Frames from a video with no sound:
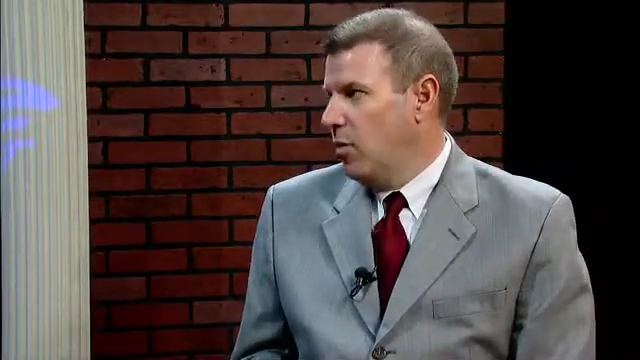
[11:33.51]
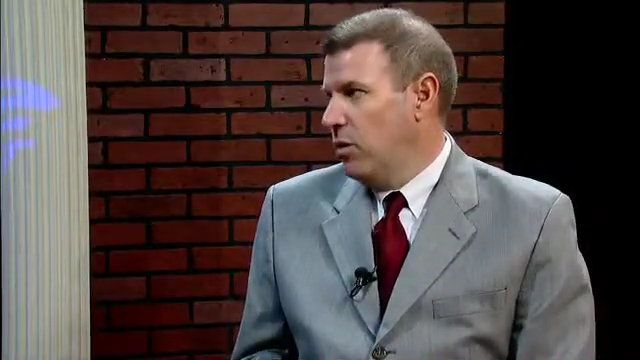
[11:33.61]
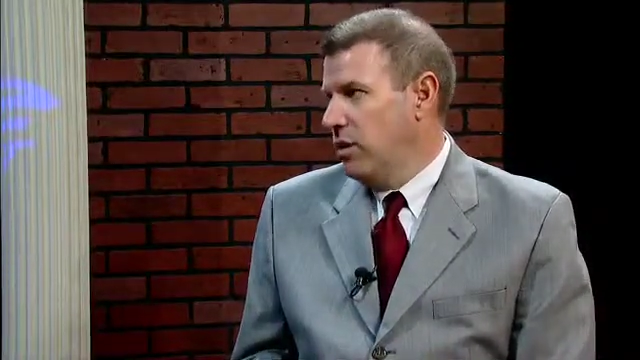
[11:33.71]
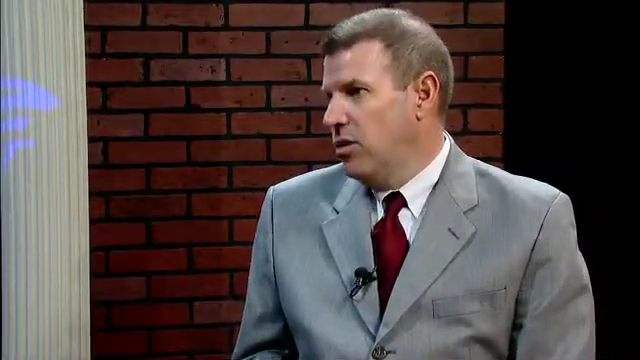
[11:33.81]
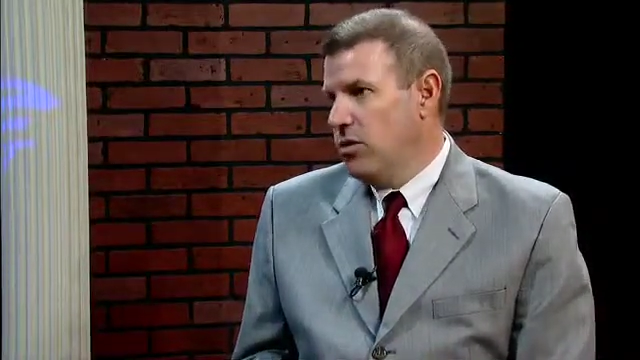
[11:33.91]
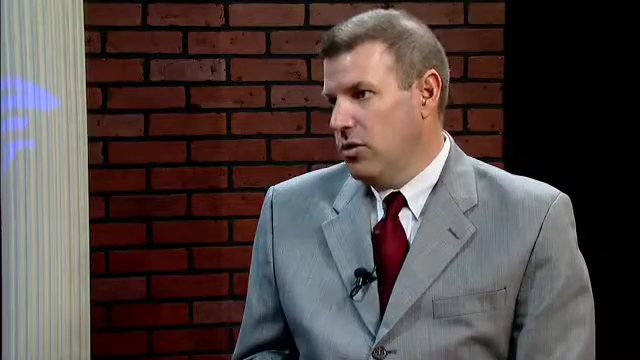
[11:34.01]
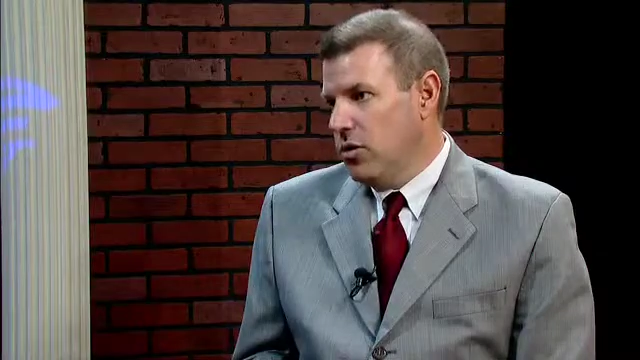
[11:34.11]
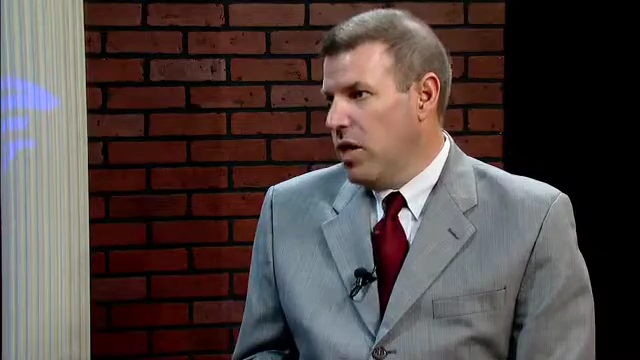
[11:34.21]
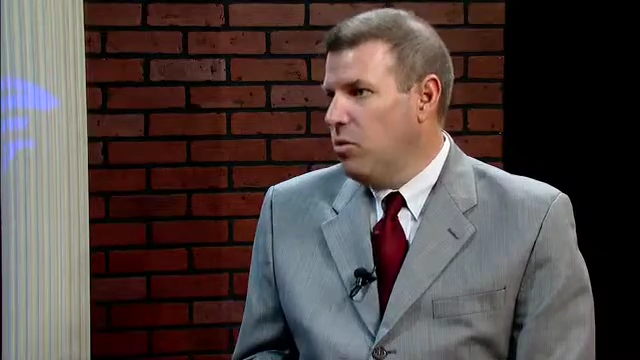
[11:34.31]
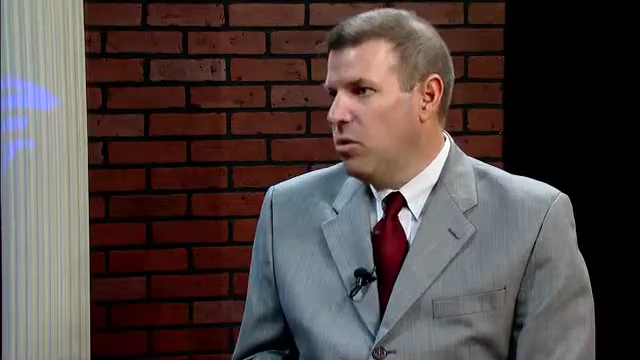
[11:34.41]
with Eastern
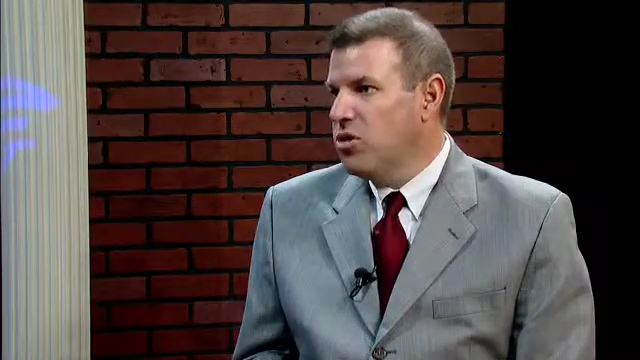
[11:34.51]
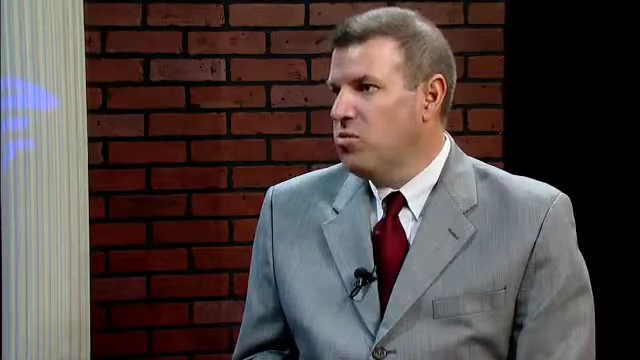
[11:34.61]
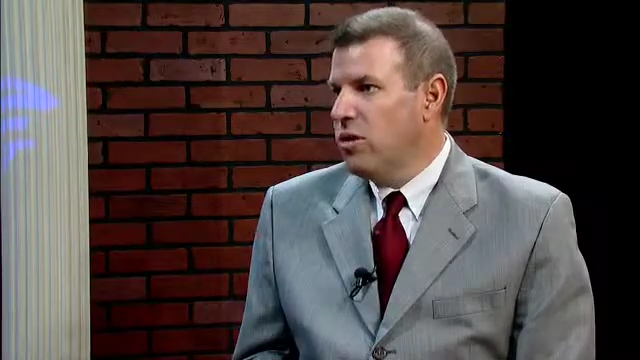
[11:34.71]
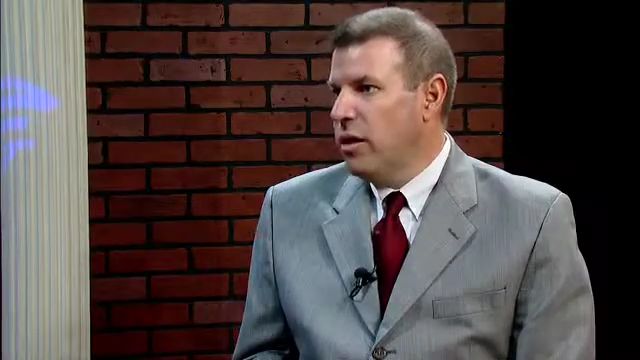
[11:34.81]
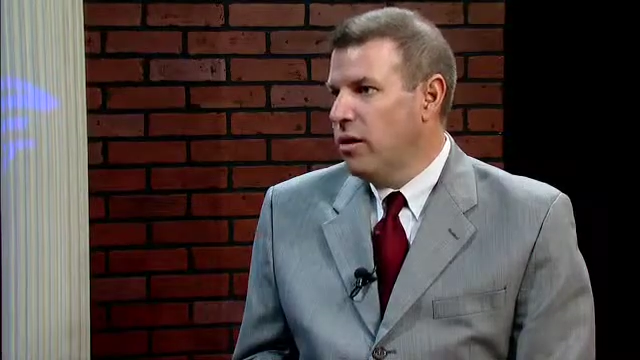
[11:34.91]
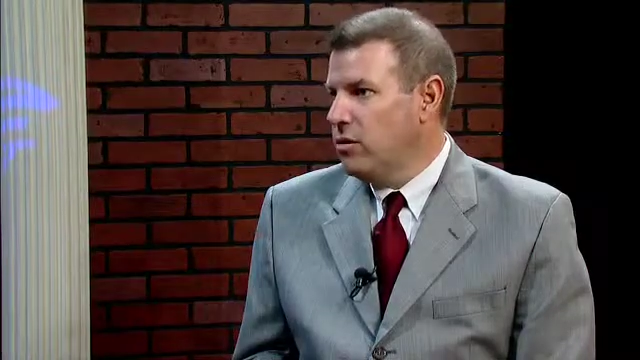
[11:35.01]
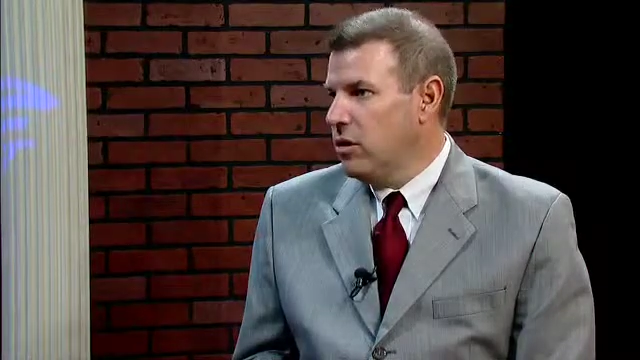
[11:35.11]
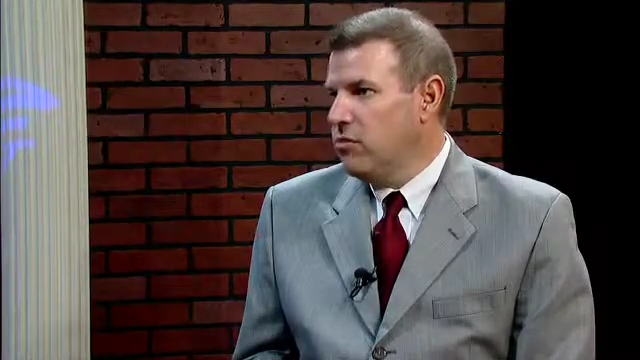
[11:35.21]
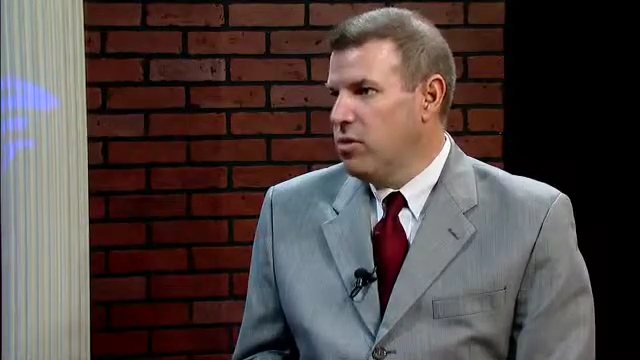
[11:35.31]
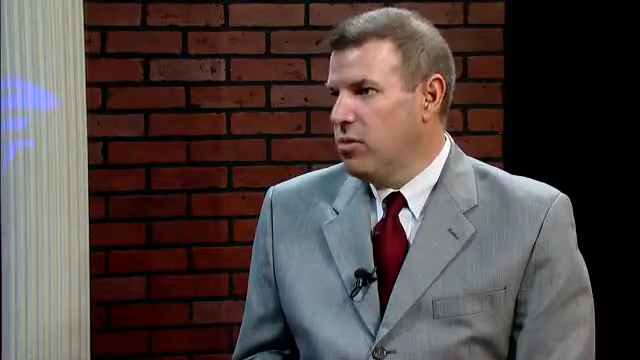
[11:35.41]
Skateboard Supply and
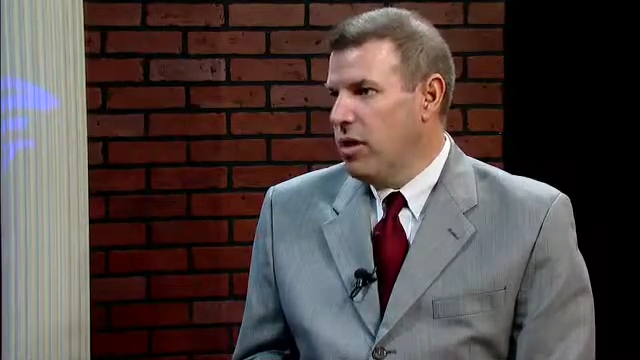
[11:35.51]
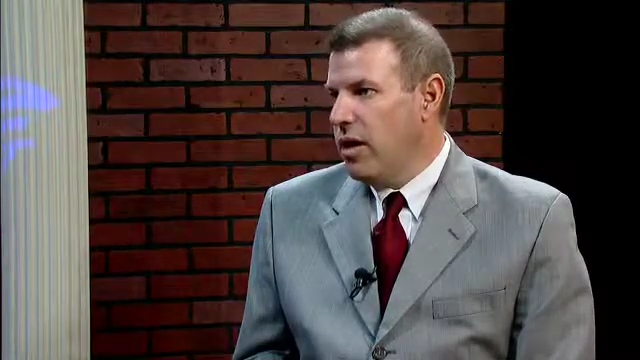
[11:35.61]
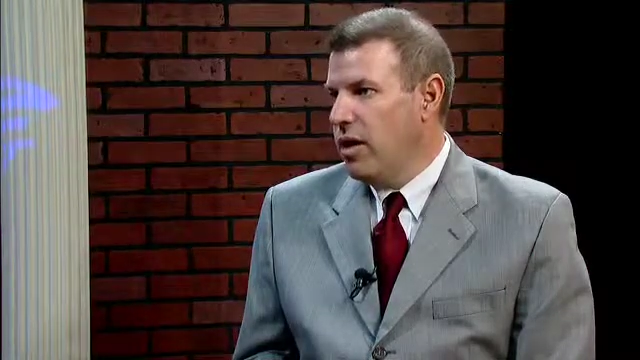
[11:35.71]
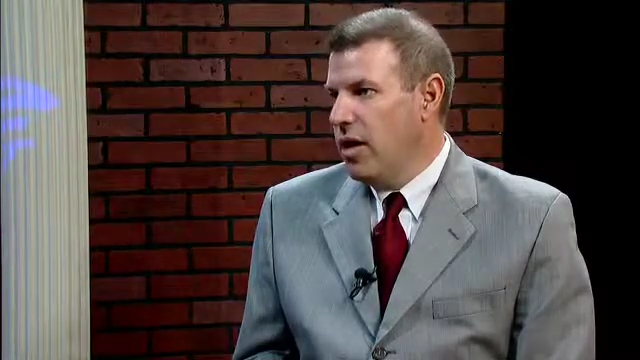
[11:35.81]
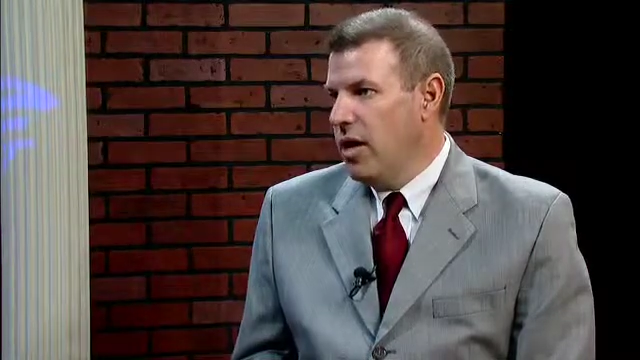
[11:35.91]
Surf Supply.